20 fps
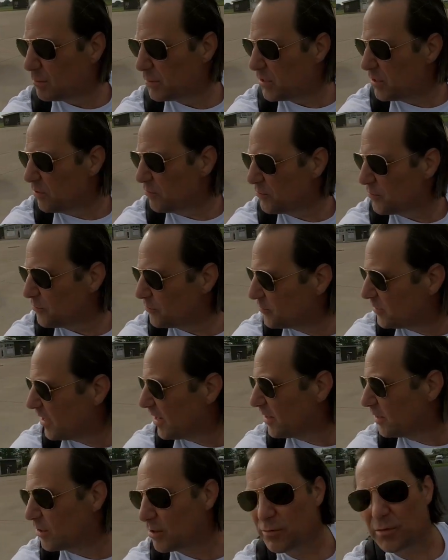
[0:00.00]
Beautiful
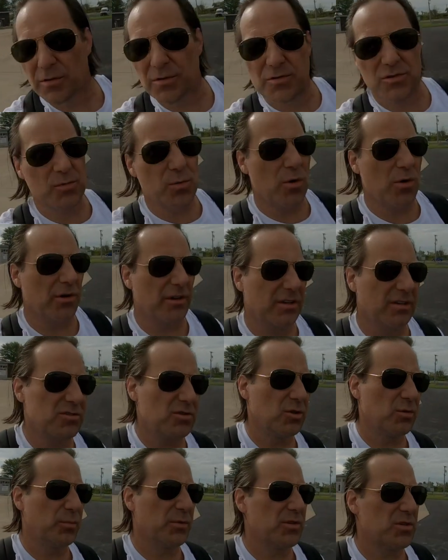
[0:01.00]
flight over this morning,
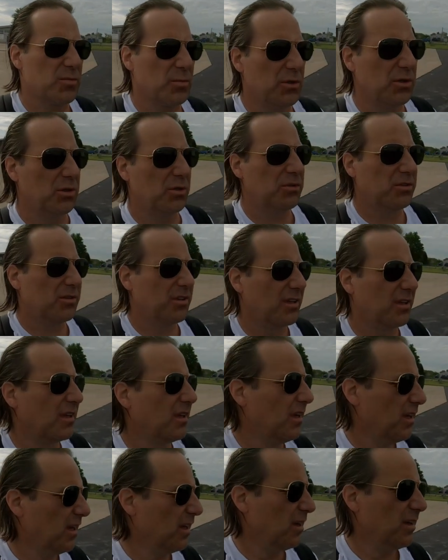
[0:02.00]
super smooth.
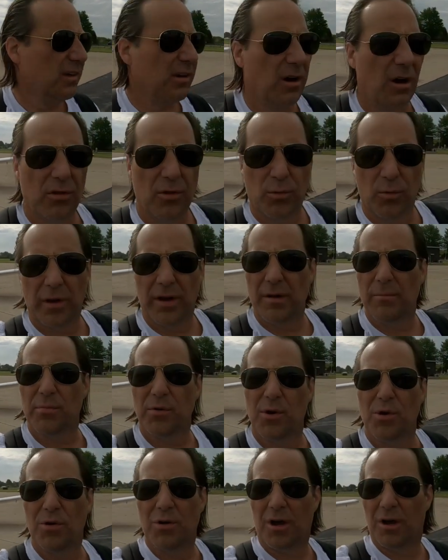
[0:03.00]
All the rain
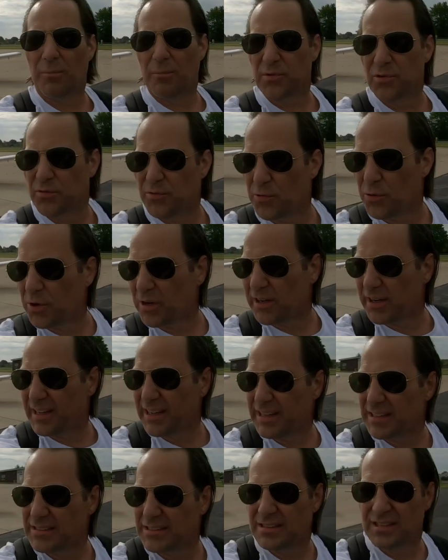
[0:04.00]
broke up as
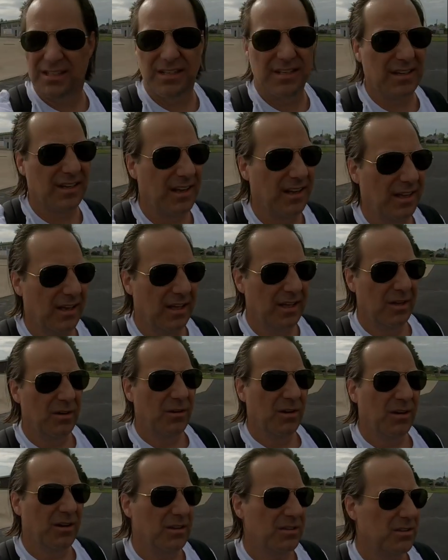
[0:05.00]
forecast.
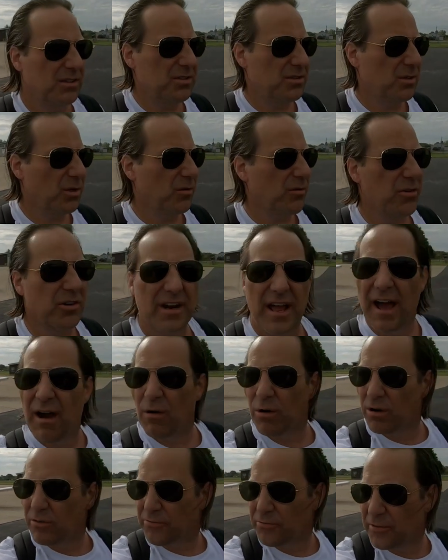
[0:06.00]
Just over an
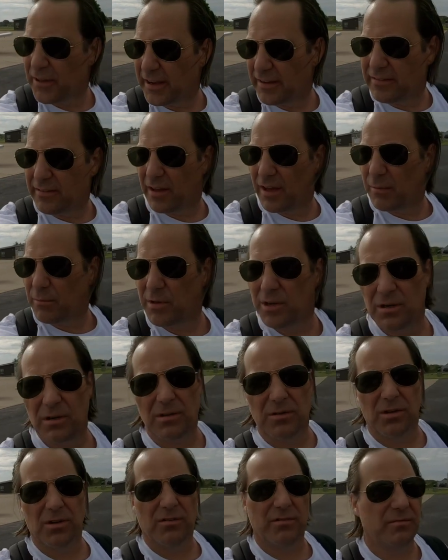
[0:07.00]
hour of flight time
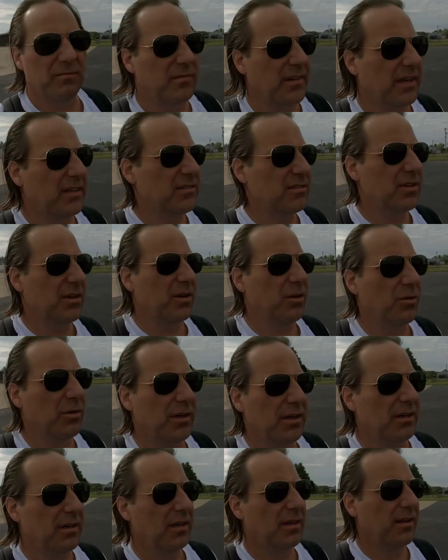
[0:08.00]
here, a little nice
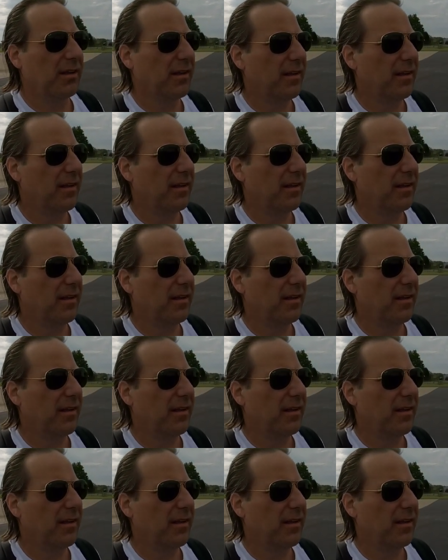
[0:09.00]
tailwind.